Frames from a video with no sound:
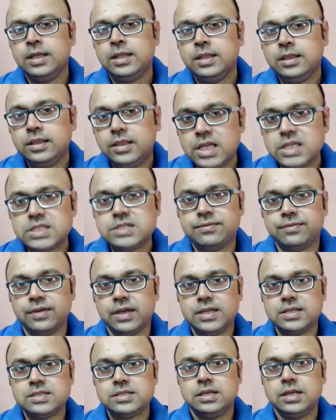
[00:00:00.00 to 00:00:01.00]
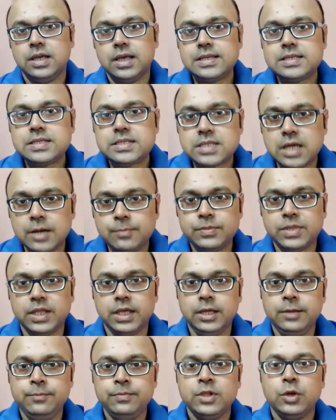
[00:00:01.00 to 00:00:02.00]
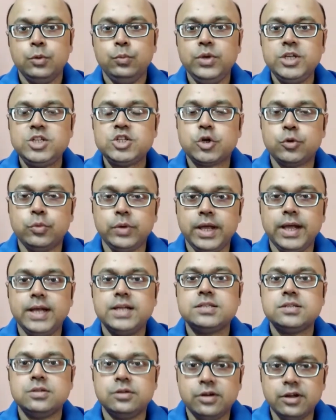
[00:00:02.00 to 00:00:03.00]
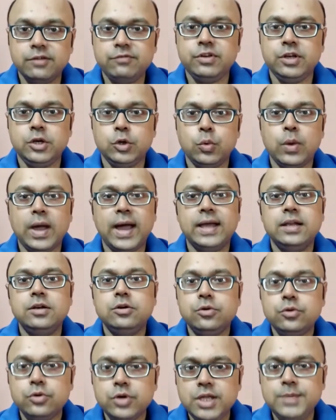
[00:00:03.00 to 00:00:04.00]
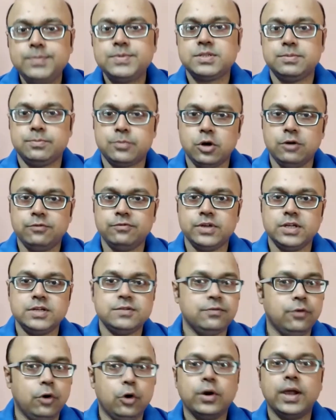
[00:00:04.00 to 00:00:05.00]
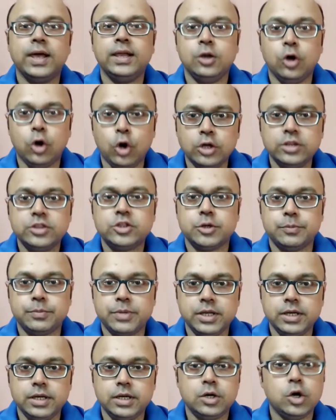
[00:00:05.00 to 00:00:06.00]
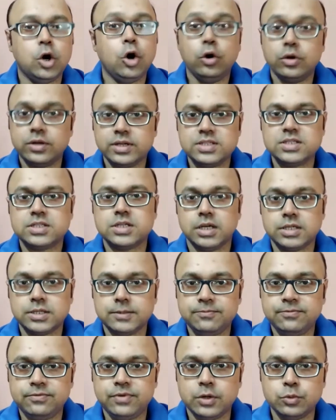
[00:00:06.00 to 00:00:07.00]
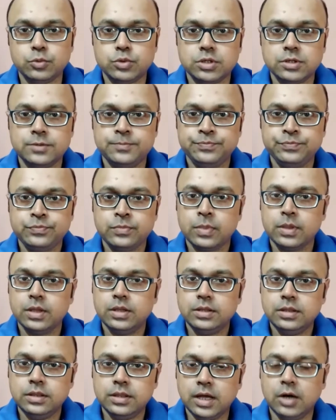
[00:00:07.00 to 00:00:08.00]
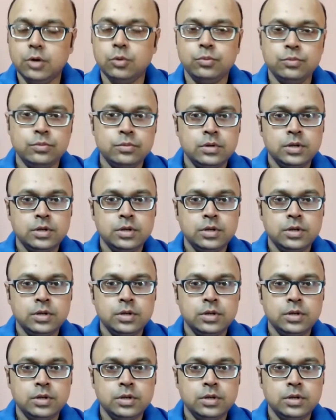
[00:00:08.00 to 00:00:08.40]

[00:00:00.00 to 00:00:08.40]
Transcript: this phase is something which creates revenue and reaps profit for an entrepreneur or a startup founder. Now,